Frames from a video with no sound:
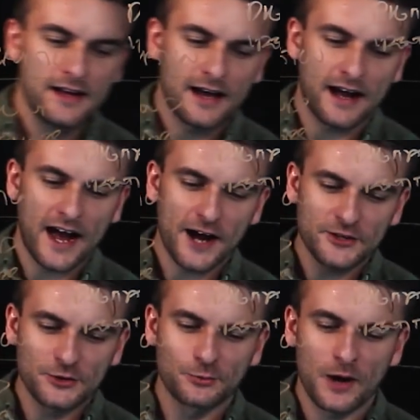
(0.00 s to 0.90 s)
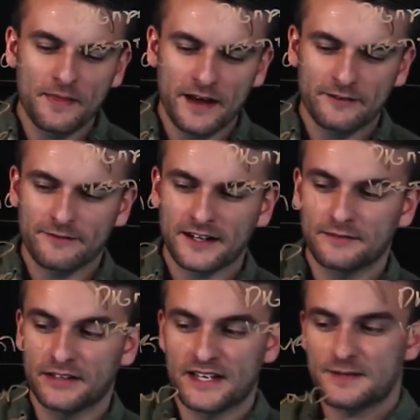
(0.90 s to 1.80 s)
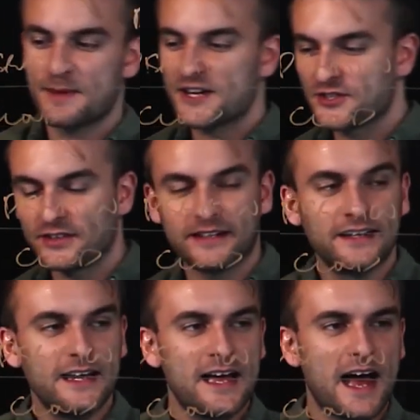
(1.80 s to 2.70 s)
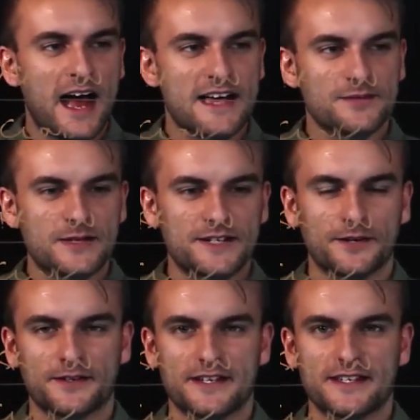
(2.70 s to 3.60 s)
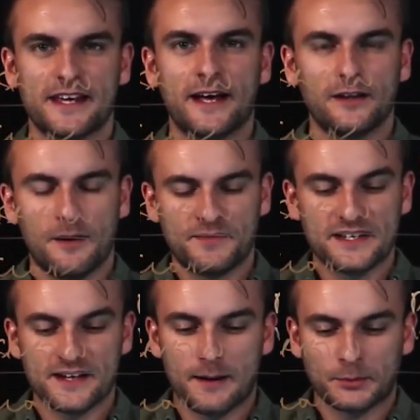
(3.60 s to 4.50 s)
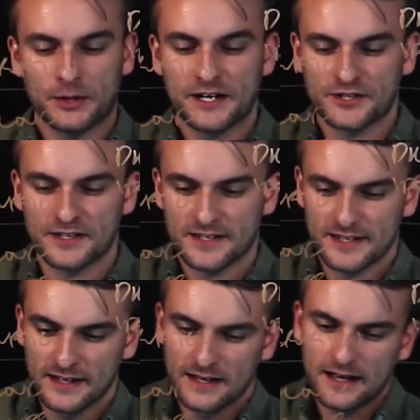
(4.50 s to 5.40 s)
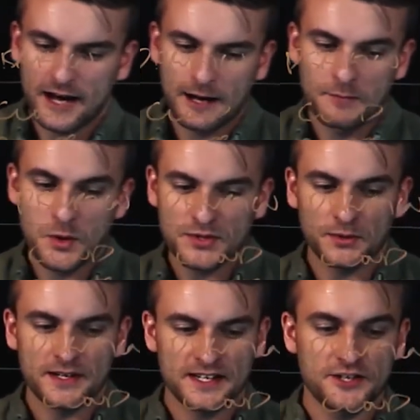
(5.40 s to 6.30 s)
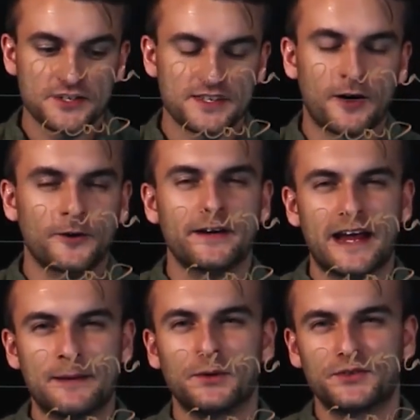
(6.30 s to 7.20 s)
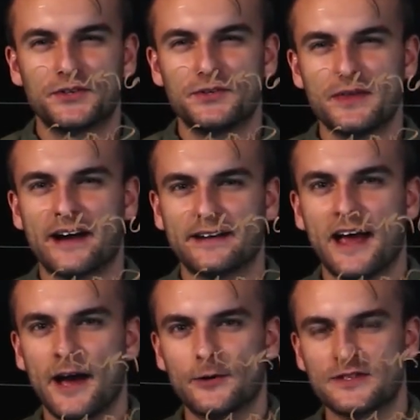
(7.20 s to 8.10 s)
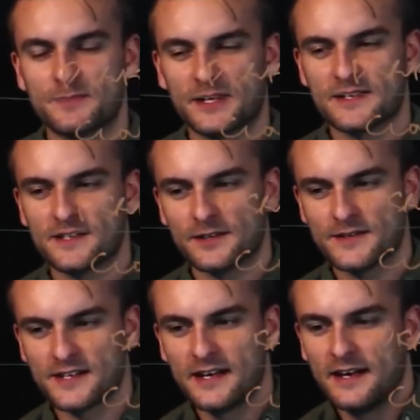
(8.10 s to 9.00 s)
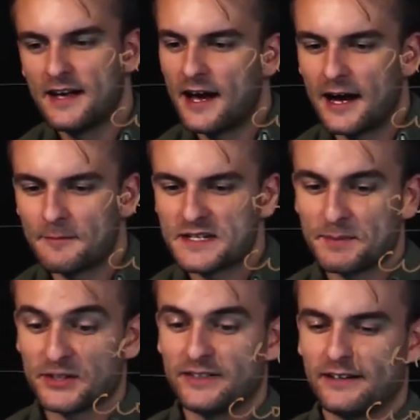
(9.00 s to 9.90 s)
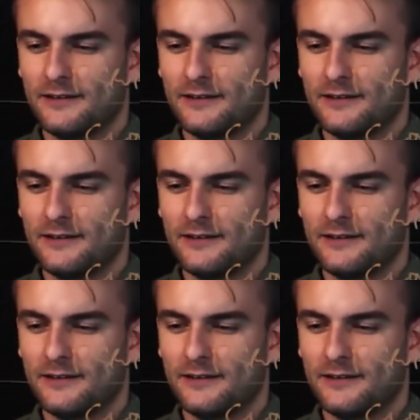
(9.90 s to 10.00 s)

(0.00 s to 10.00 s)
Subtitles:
how do you run that effectively, especially as we start to scale up these operations? Most organizations aren't able to do that in-house because there's typically,